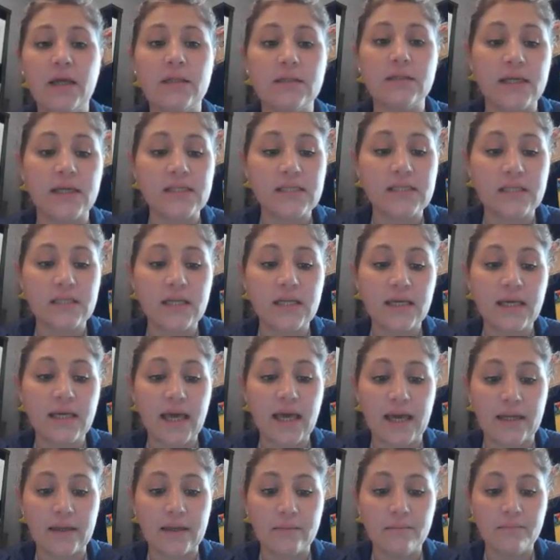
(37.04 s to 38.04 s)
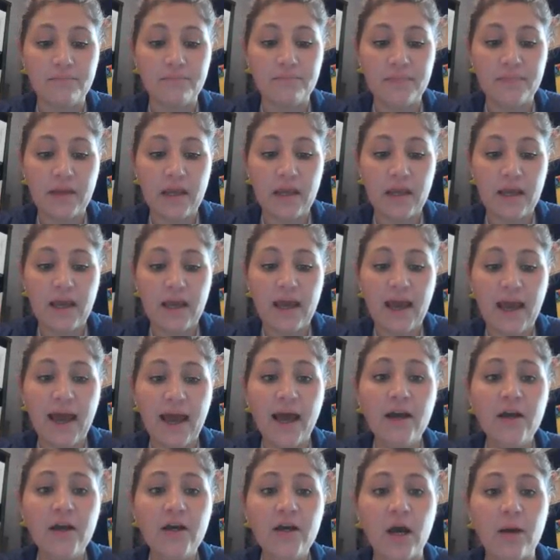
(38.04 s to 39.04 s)
Listen again.
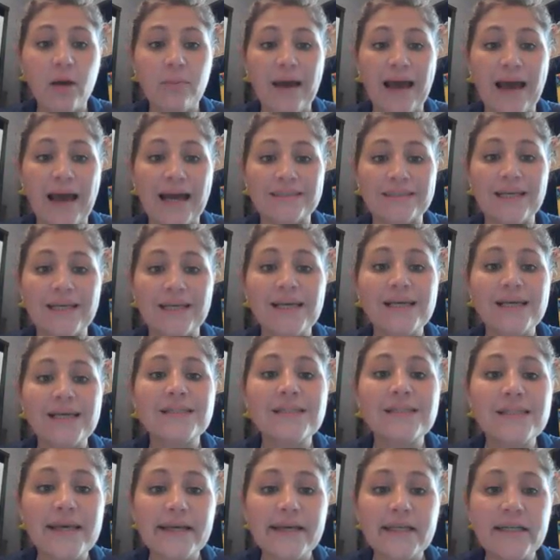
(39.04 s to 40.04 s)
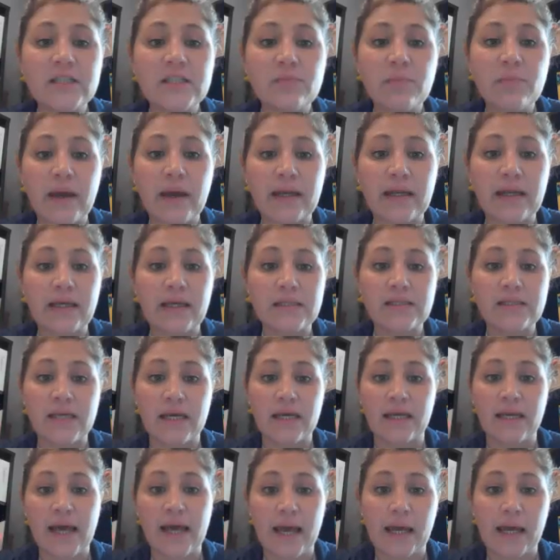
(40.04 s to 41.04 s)
Hakup has 6 pennies
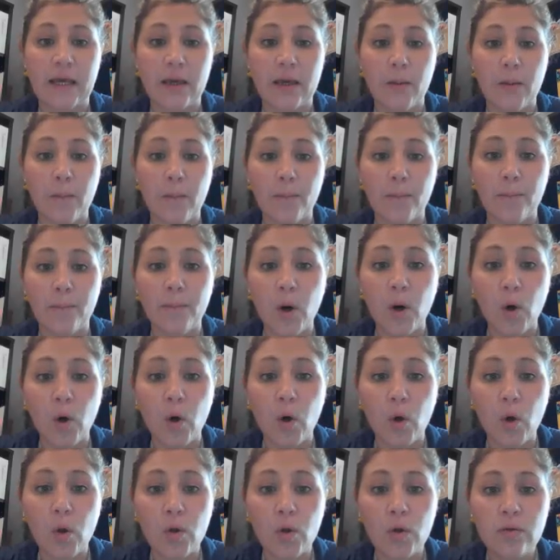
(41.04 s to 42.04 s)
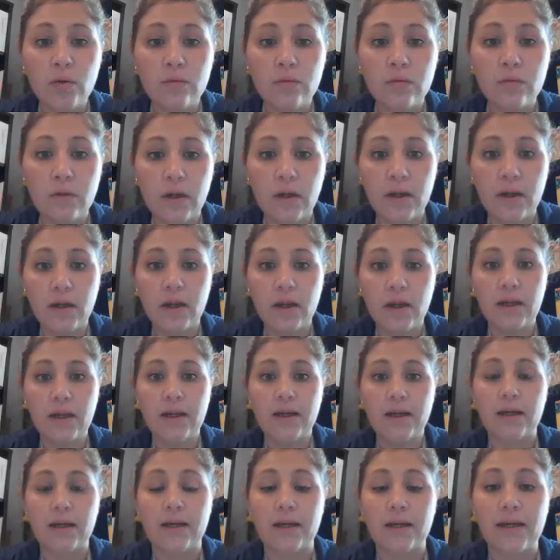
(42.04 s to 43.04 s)
in a bowl.
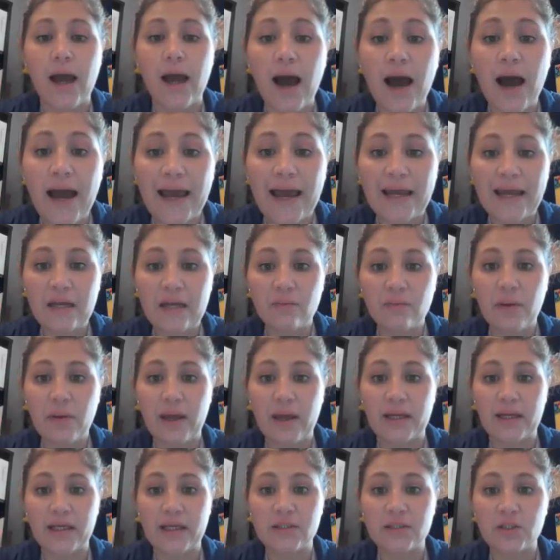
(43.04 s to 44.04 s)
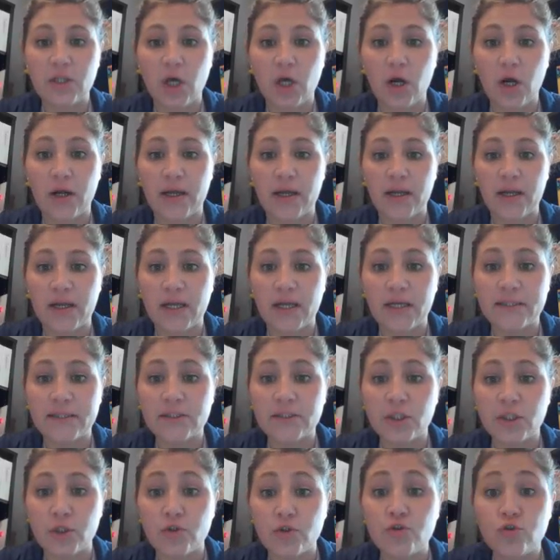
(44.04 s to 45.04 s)
9 pennies are in
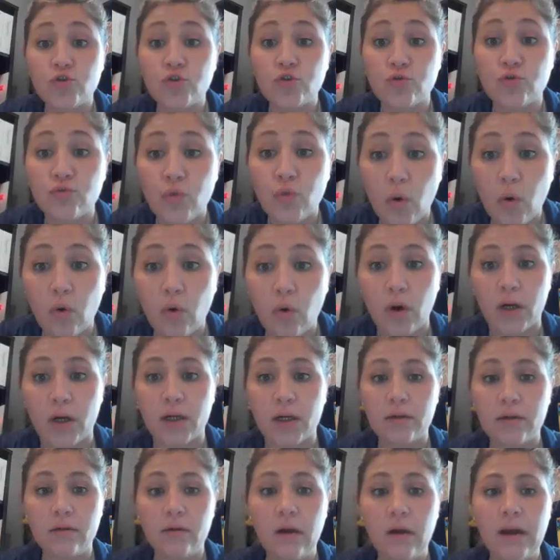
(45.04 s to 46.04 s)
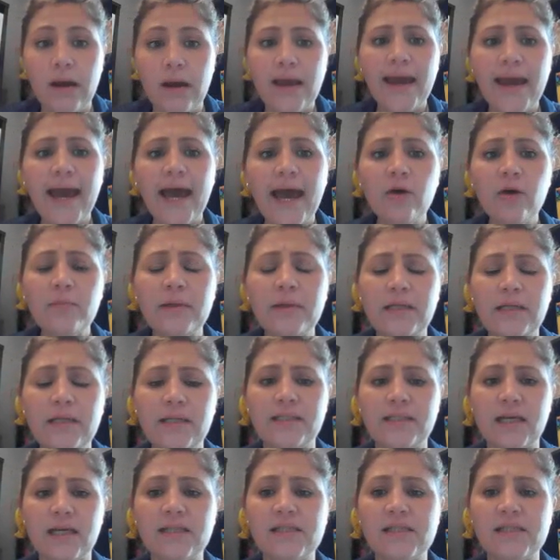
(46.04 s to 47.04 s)
his drawer. How many
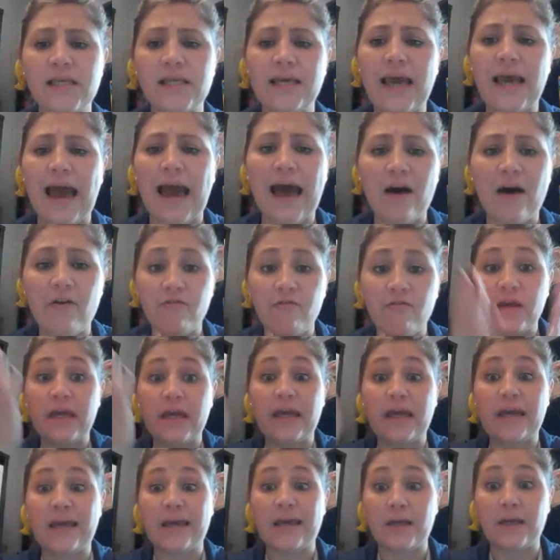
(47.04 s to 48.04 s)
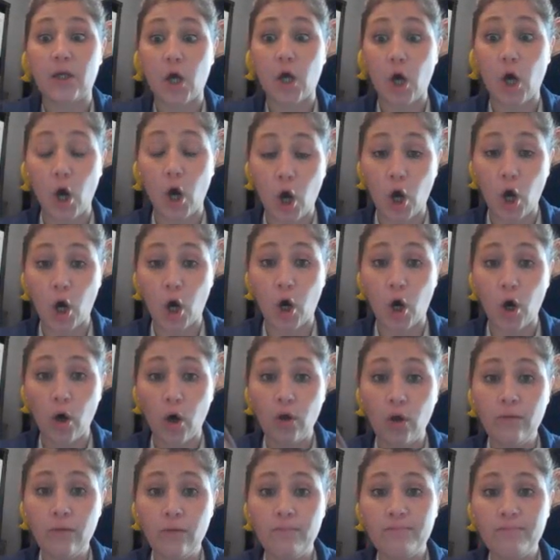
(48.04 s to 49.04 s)
does he have in
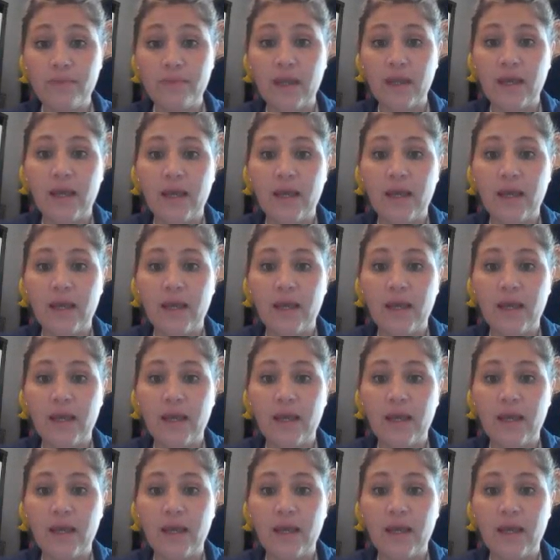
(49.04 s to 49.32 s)
all?